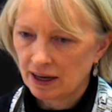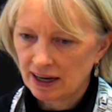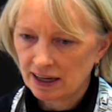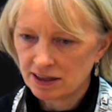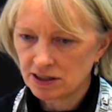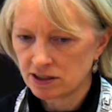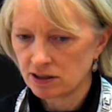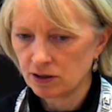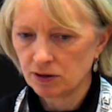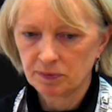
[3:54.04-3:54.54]

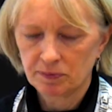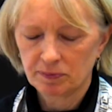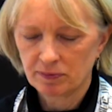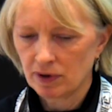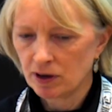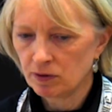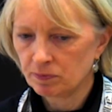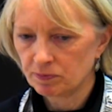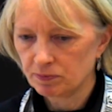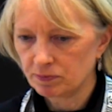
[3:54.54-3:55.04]
into
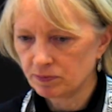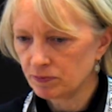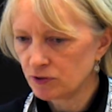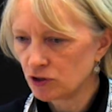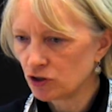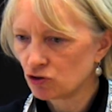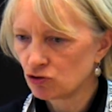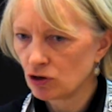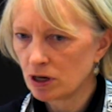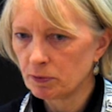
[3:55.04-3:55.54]
a
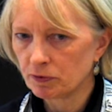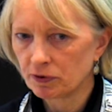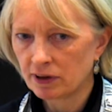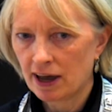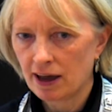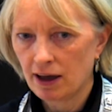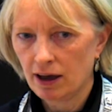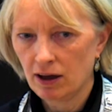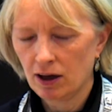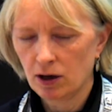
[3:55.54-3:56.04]
stream of
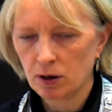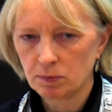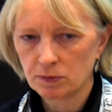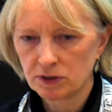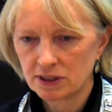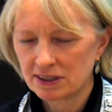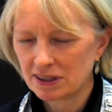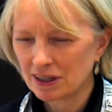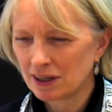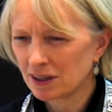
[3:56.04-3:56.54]
care homes,
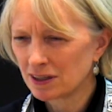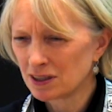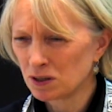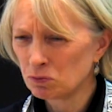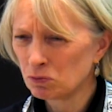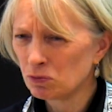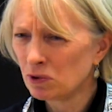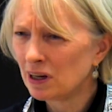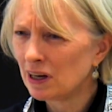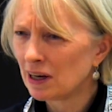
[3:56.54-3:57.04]
seeing
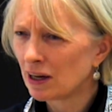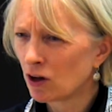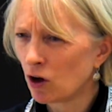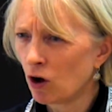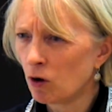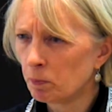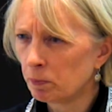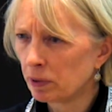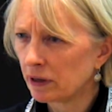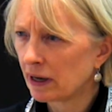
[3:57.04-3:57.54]
some really
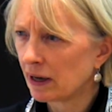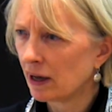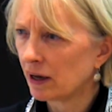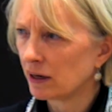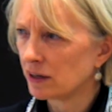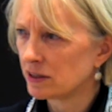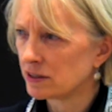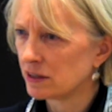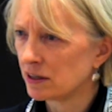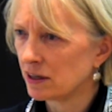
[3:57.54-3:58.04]

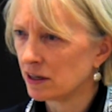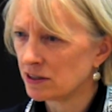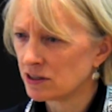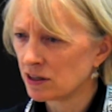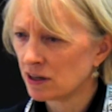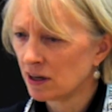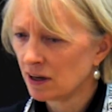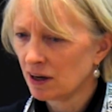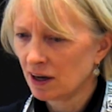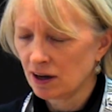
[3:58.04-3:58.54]
complicated,
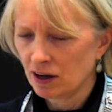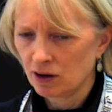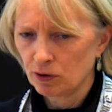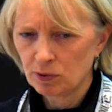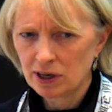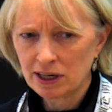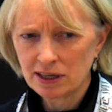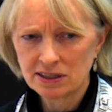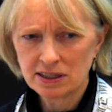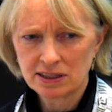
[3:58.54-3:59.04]

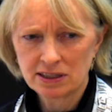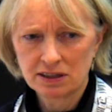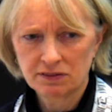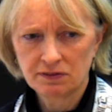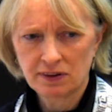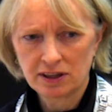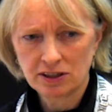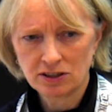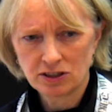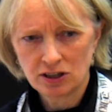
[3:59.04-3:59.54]
really
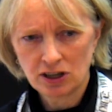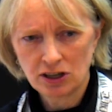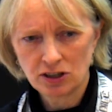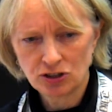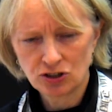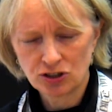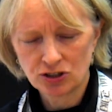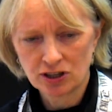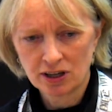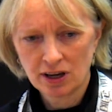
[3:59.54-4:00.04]

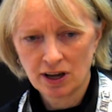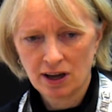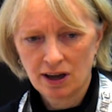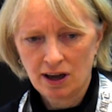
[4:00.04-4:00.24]
disadvantaged,